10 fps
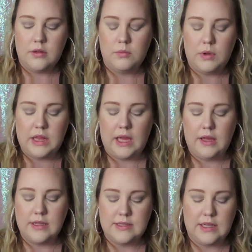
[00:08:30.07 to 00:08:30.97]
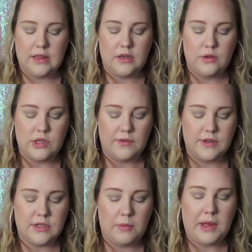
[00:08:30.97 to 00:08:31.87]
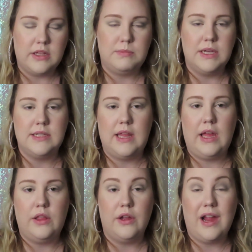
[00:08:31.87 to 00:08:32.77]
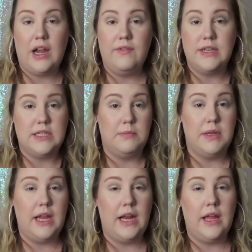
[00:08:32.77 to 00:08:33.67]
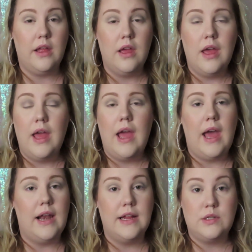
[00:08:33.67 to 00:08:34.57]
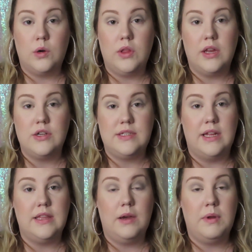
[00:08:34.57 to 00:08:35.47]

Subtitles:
when they see the new Jeffree Star palettes because they look kind of intimidating, and I totally understand that.